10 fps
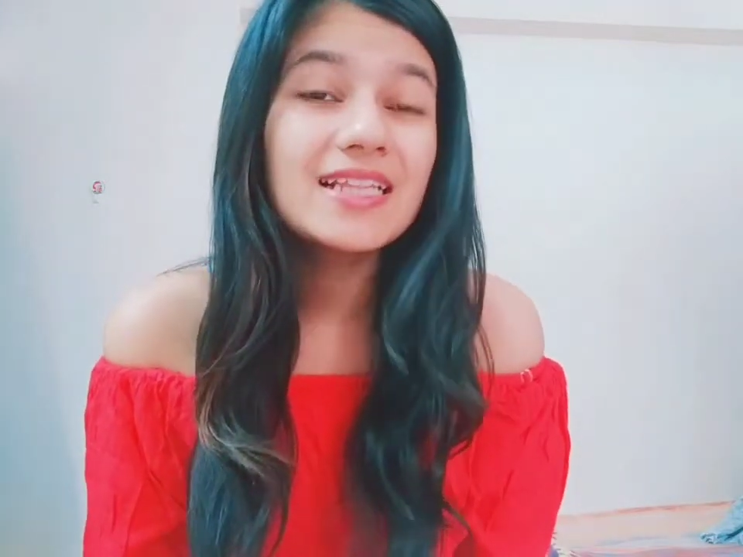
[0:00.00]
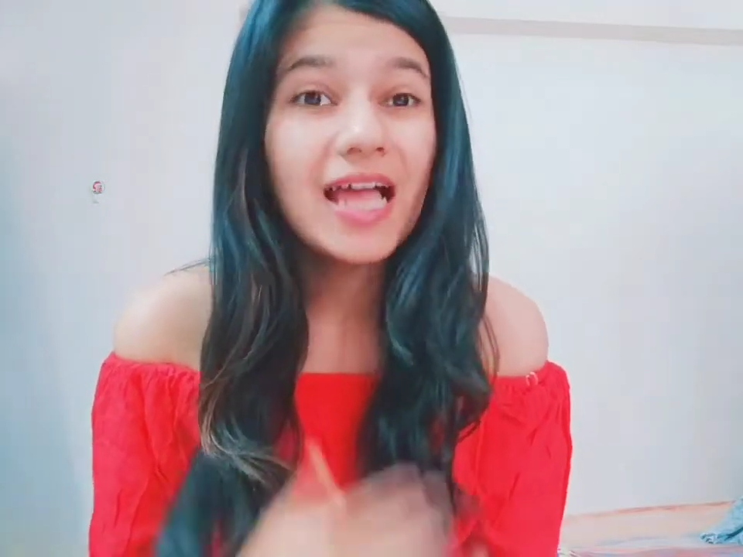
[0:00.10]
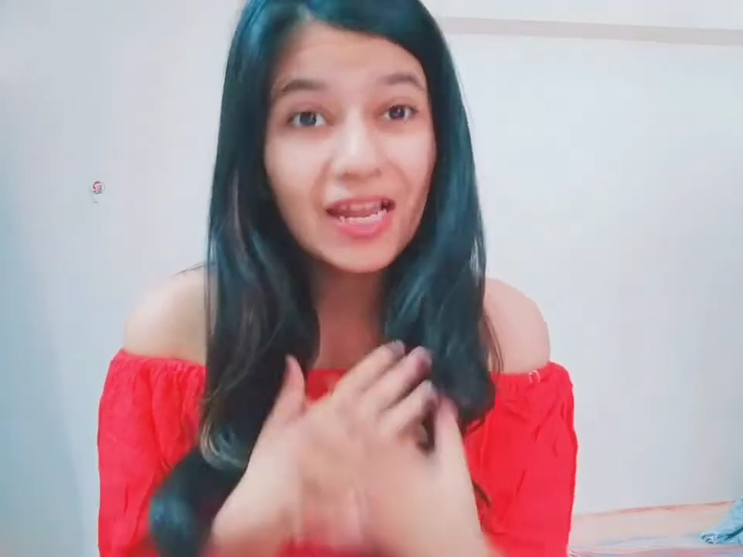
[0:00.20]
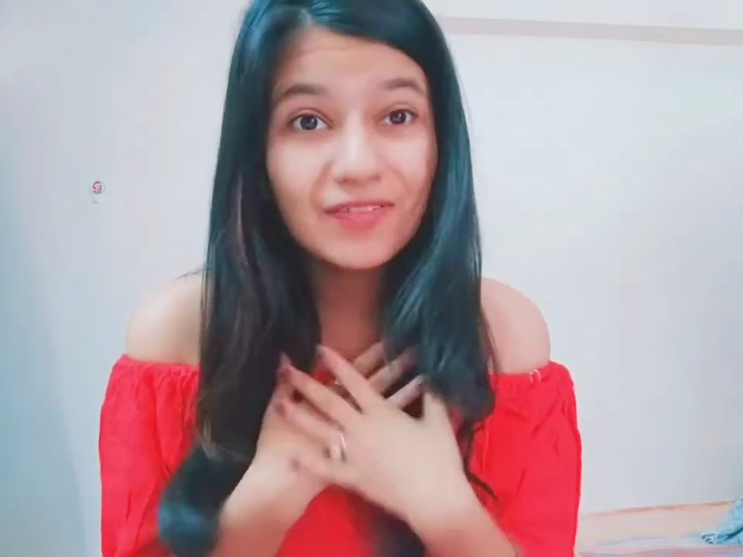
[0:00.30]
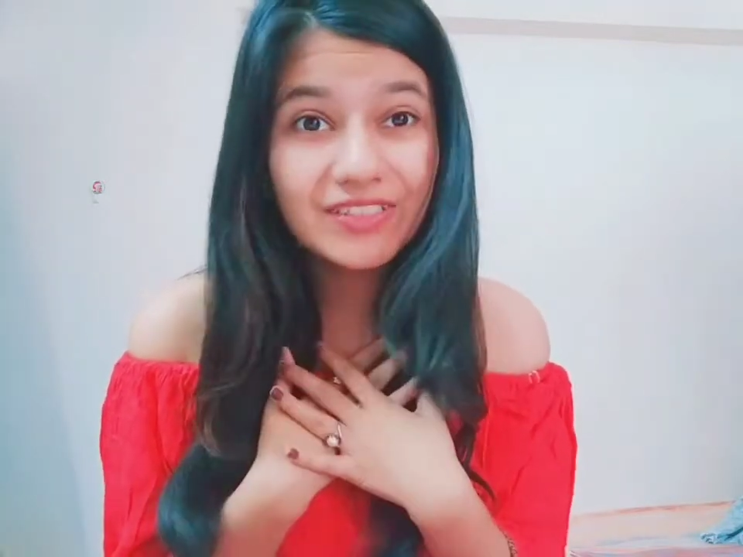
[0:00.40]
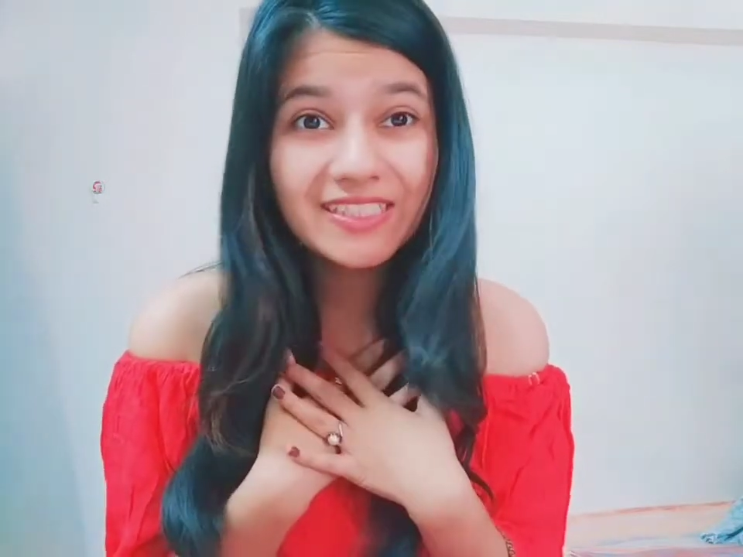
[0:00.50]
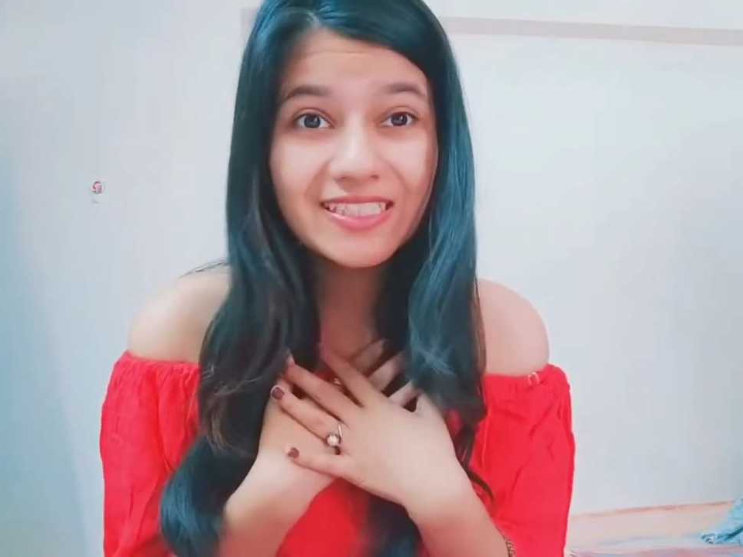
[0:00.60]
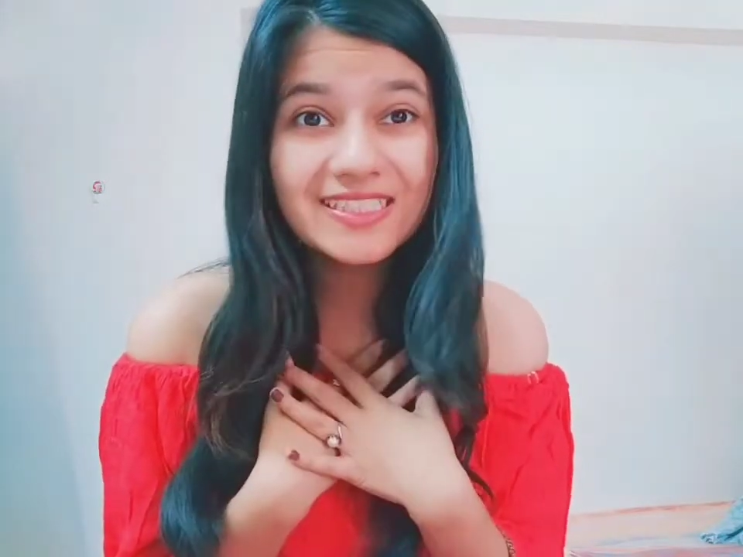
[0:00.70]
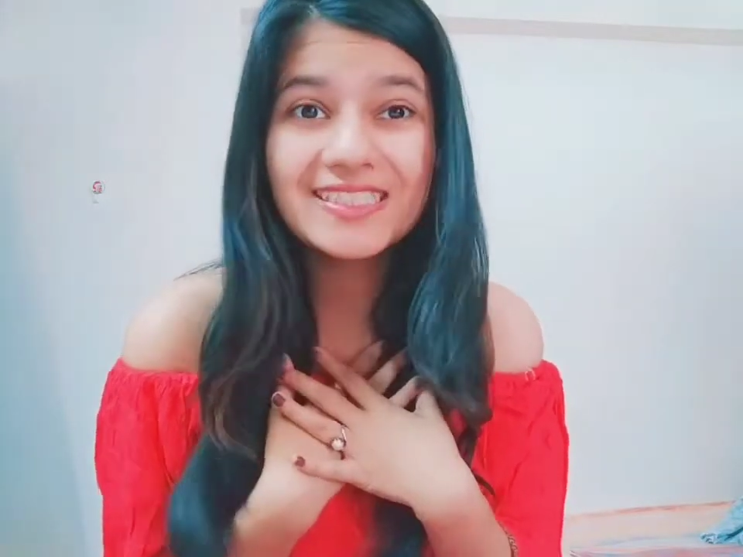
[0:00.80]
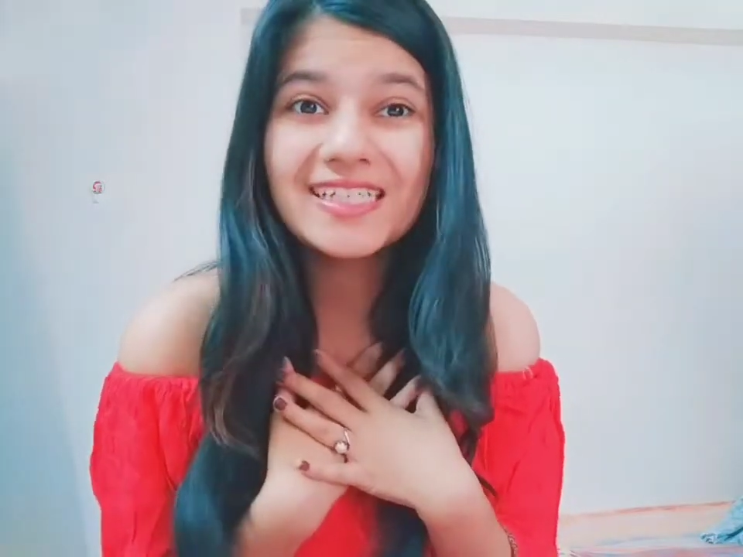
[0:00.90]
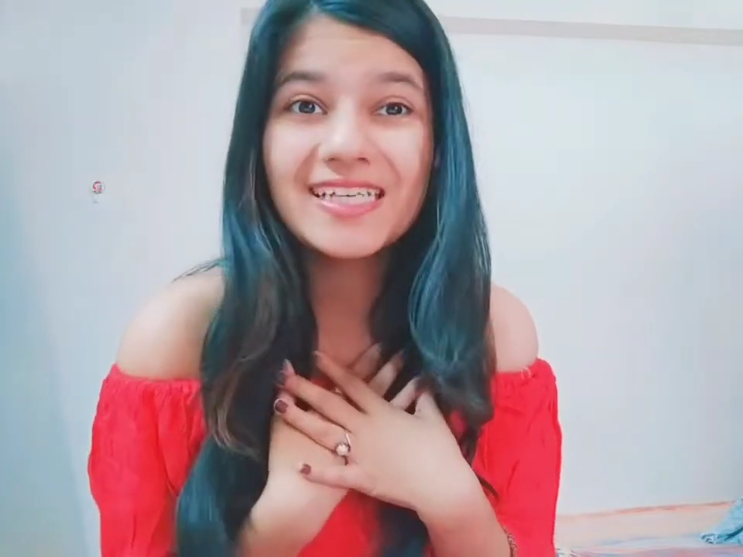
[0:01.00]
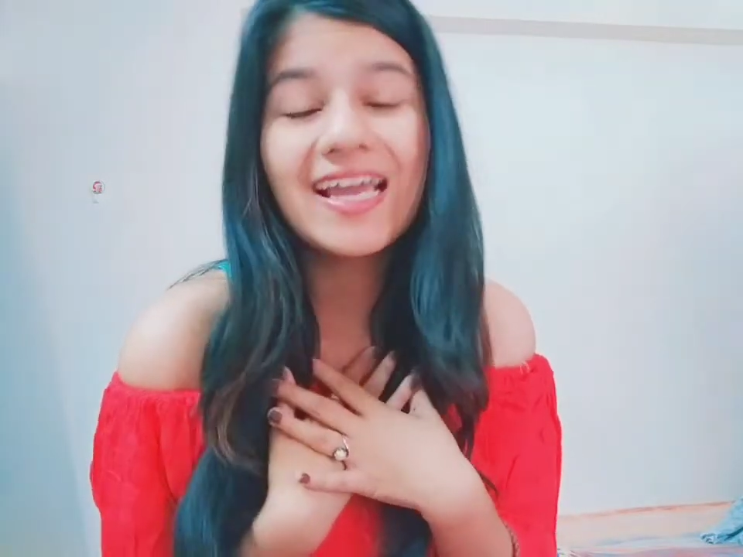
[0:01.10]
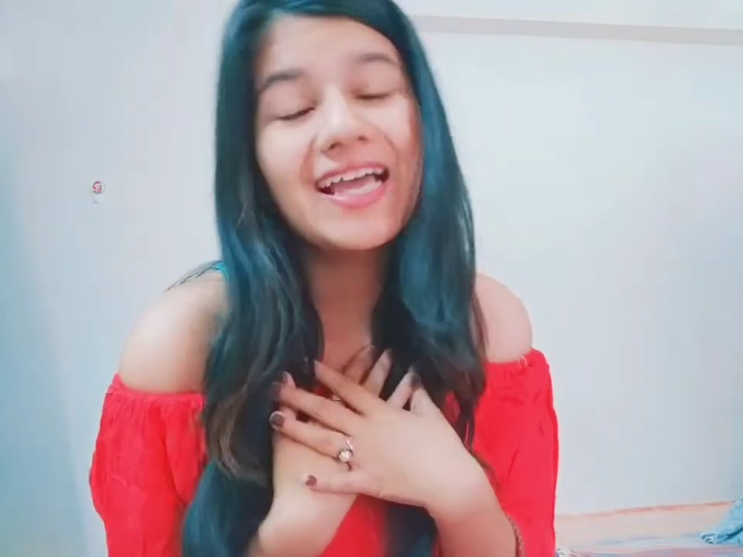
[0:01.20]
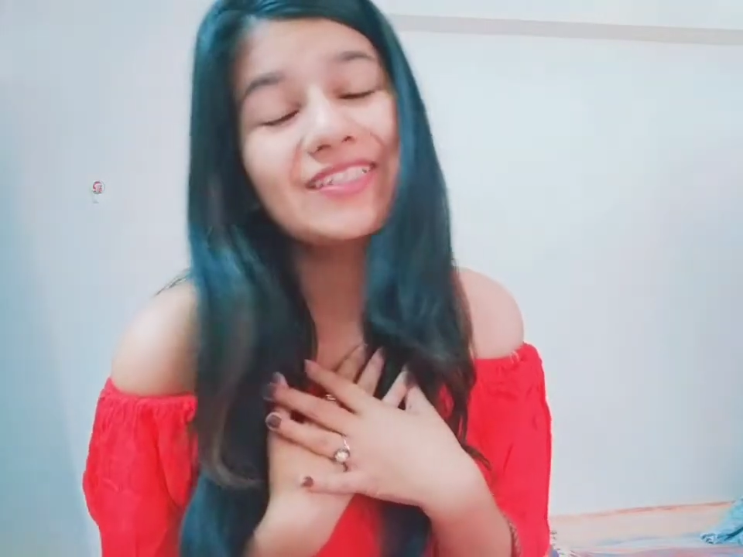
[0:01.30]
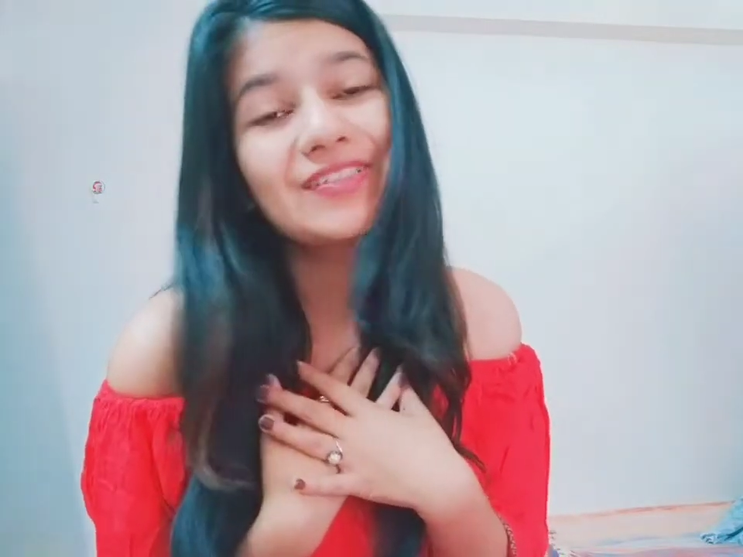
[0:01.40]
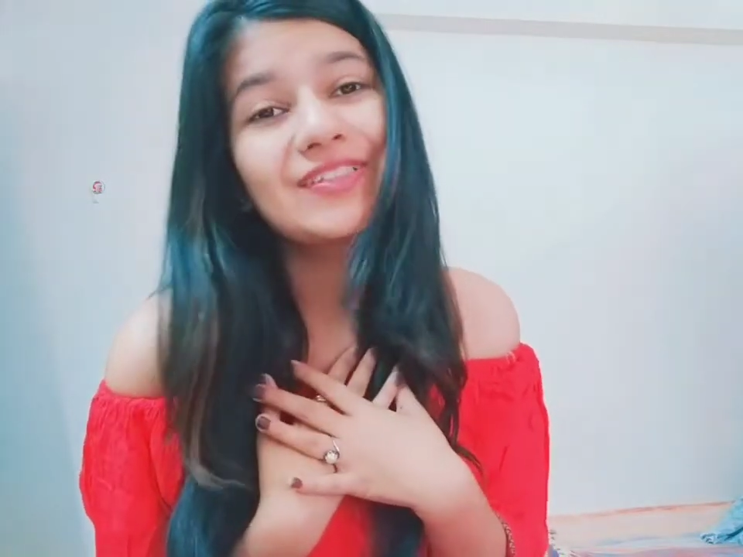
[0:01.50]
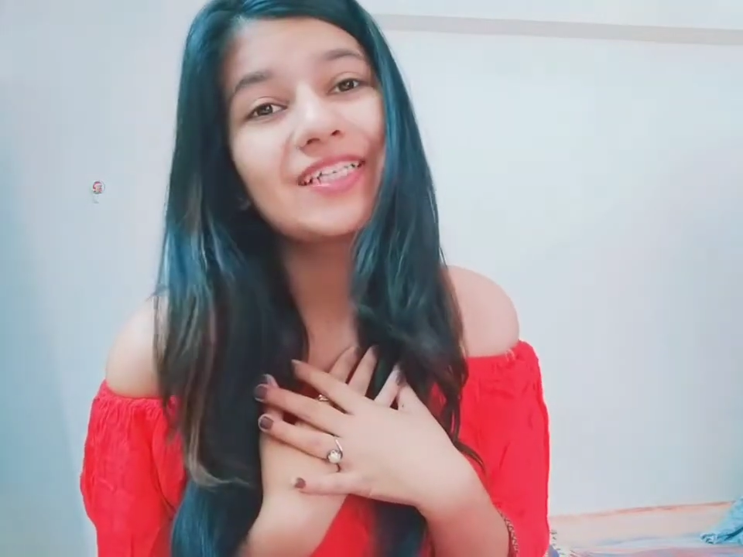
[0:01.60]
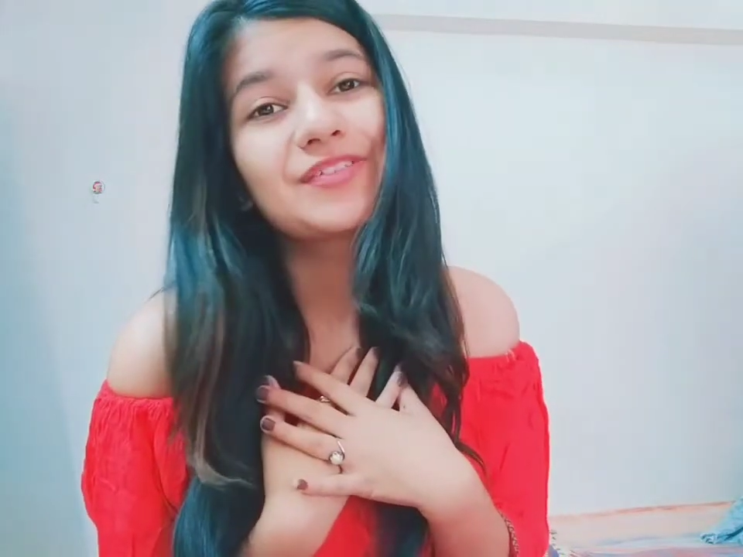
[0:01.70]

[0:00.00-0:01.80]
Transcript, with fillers: I'm Varshika Singh and today's